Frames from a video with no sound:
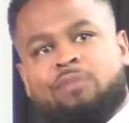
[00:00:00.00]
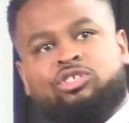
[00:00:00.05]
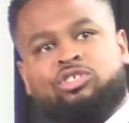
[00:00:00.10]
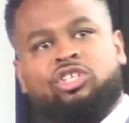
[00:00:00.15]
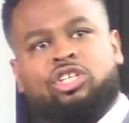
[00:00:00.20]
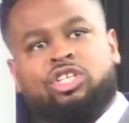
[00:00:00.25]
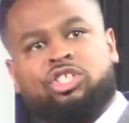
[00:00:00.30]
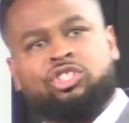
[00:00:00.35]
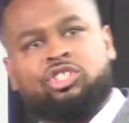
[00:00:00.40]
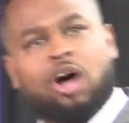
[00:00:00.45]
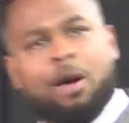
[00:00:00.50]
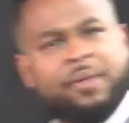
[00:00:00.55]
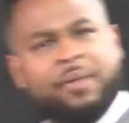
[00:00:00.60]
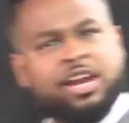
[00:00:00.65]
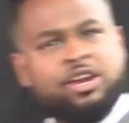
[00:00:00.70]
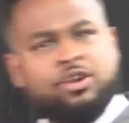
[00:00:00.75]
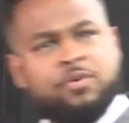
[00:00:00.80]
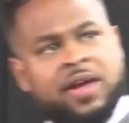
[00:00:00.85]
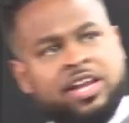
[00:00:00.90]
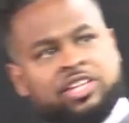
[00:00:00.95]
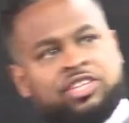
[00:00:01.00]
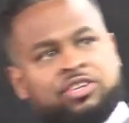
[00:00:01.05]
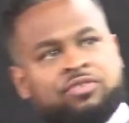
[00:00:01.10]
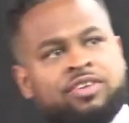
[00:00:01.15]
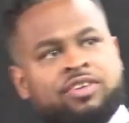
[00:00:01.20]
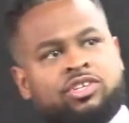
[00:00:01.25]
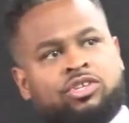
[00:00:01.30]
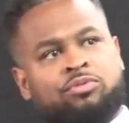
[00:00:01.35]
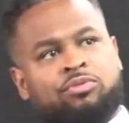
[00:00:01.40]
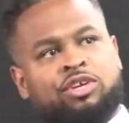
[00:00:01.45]
to the top, and you enter
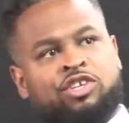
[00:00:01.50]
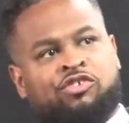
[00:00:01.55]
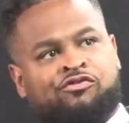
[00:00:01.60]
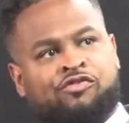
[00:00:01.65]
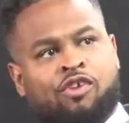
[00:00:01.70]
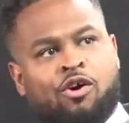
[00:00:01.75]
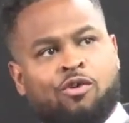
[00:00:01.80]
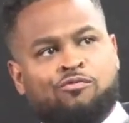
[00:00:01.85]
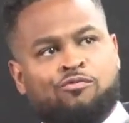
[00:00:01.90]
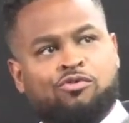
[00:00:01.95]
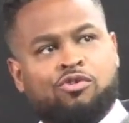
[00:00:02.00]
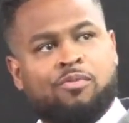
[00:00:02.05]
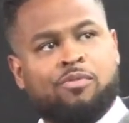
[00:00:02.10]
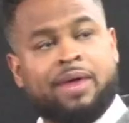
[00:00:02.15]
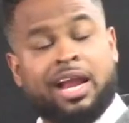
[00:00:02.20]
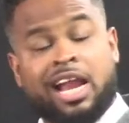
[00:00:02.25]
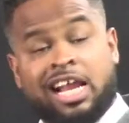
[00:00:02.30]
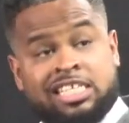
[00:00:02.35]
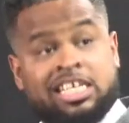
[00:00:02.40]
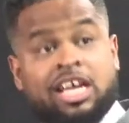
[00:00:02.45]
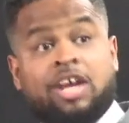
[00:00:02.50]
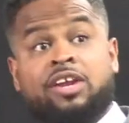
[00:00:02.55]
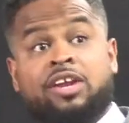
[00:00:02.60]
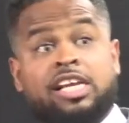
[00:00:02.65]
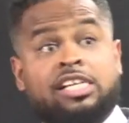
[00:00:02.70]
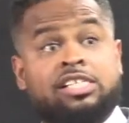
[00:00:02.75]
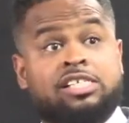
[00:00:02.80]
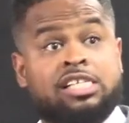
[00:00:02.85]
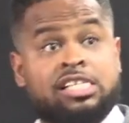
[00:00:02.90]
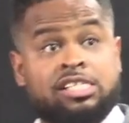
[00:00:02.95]
into his throne room. And I tell you
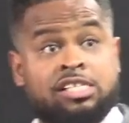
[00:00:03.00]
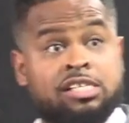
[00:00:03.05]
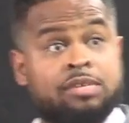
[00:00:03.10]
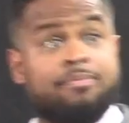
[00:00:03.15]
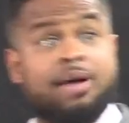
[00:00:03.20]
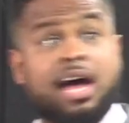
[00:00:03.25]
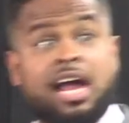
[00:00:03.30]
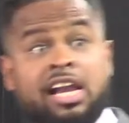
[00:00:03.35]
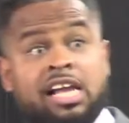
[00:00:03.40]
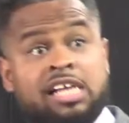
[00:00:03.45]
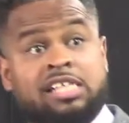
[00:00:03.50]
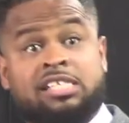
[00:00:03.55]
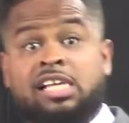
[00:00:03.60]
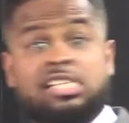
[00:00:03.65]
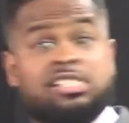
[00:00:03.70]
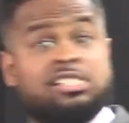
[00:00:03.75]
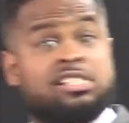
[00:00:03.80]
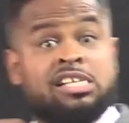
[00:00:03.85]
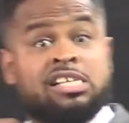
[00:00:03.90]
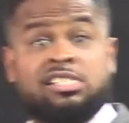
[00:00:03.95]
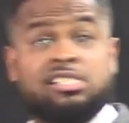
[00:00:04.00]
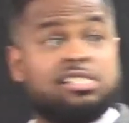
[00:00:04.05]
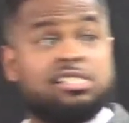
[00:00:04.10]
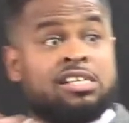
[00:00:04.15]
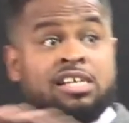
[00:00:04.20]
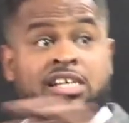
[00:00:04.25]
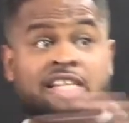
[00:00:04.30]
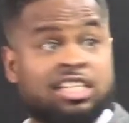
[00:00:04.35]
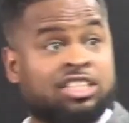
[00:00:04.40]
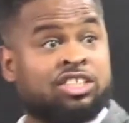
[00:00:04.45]
this, listen, man, there's
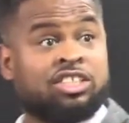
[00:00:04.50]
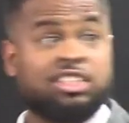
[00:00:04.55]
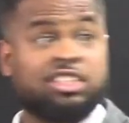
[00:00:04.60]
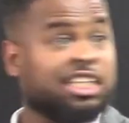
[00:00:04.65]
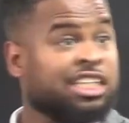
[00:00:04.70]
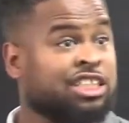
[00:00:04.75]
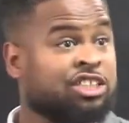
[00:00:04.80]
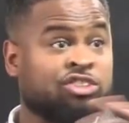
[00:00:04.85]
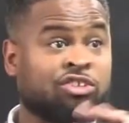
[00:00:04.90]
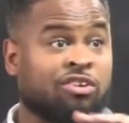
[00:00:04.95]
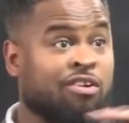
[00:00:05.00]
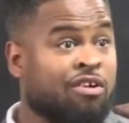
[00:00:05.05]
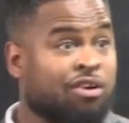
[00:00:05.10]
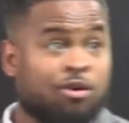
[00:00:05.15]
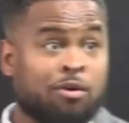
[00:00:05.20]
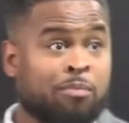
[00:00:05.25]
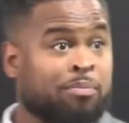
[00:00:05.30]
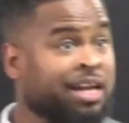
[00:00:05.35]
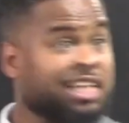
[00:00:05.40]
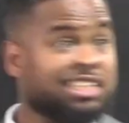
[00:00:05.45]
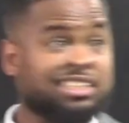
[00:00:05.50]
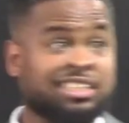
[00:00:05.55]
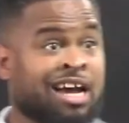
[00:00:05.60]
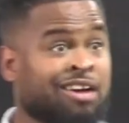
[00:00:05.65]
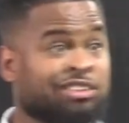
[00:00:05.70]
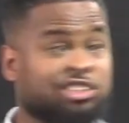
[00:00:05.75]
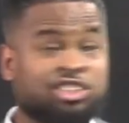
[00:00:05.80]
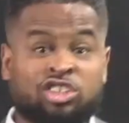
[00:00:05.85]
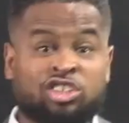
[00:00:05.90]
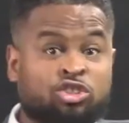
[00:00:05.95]
it's just a historical place now.
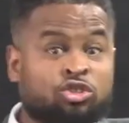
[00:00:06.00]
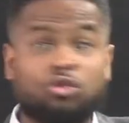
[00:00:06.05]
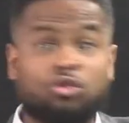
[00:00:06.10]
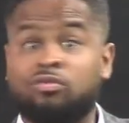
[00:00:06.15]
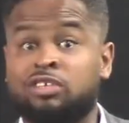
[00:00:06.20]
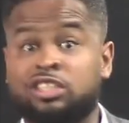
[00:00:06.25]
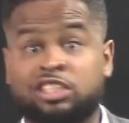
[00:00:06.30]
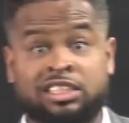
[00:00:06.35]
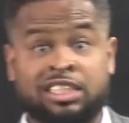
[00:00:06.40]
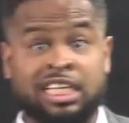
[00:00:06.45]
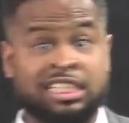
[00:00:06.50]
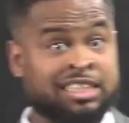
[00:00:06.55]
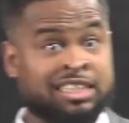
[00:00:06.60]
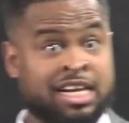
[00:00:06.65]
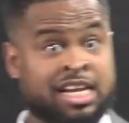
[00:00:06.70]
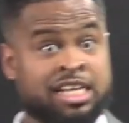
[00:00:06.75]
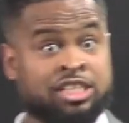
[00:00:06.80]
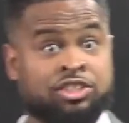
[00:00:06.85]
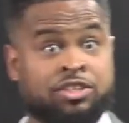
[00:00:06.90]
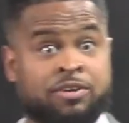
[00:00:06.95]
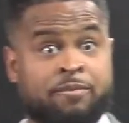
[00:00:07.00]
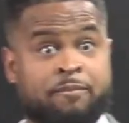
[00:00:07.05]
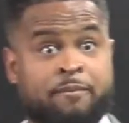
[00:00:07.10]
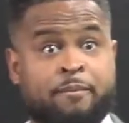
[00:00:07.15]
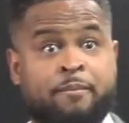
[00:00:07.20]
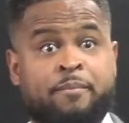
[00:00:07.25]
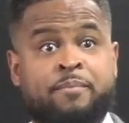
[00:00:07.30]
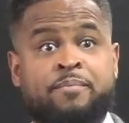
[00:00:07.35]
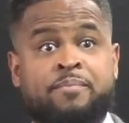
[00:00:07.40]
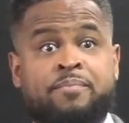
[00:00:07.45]
It's just a tourist destination.
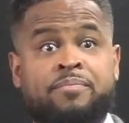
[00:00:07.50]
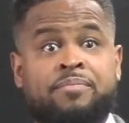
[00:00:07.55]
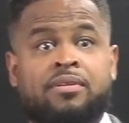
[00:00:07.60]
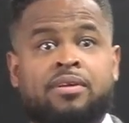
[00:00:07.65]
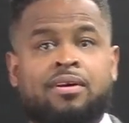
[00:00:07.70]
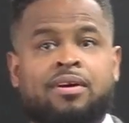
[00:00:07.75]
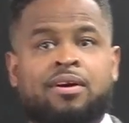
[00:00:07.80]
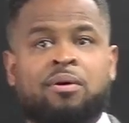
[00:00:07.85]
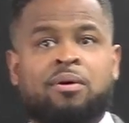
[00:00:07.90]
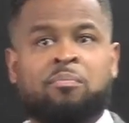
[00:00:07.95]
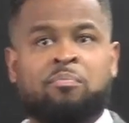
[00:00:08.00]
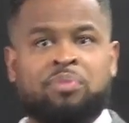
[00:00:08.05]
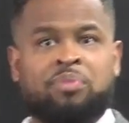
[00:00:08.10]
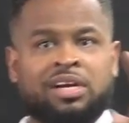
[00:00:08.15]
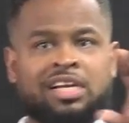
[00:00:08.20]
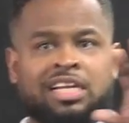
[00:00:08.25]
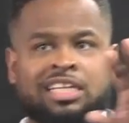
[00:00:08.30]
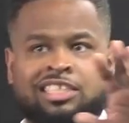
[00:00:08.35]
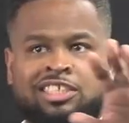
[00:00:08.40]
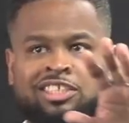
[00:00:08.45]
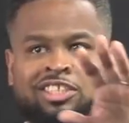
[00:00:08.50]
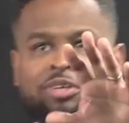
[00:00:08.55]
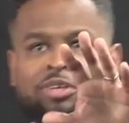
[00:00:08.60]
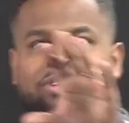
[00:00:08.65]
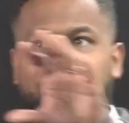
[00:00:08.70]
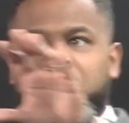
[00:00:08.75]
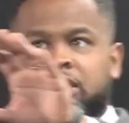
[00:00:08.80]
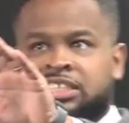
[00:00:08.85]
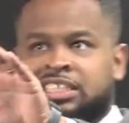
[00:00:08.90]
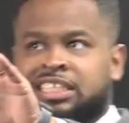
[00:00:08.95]
But there's still, you
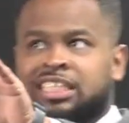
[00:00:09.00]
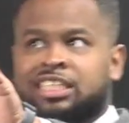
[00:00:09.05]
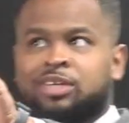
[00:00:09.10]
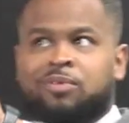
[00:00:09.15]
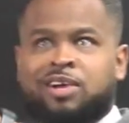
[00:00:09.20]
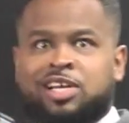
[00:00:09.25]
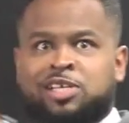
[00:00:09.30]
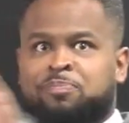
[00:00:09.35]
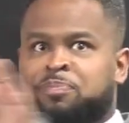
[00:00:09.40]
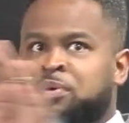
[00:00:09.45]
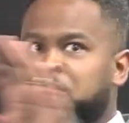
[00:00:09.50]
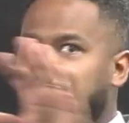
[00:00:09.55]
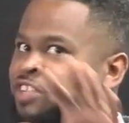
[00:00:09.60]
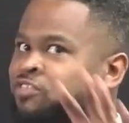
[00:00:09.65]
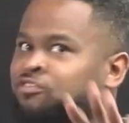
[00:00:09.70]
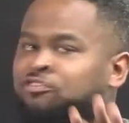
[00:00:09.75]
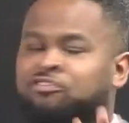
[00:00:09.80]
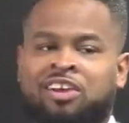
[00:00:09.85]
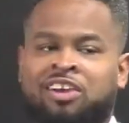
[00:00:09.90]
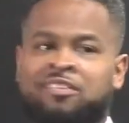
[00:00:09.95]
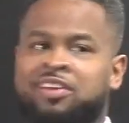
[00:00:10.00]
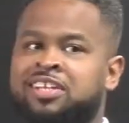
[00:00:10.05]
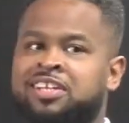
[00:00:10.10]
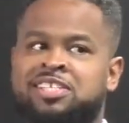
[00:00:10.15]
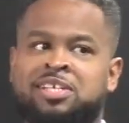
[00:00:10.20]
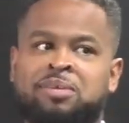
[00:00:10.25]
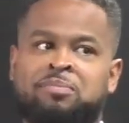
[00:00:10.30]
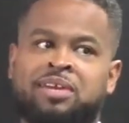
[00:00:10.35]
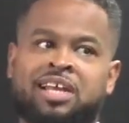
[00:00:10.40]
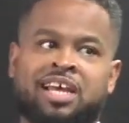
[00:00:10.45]
can see the way it's built, it's very
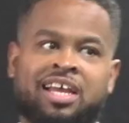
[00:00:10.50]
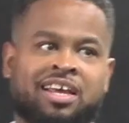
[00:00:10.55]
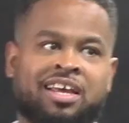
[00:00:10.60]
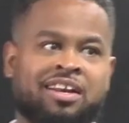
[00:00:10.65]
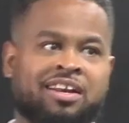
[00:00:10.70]
intimidating.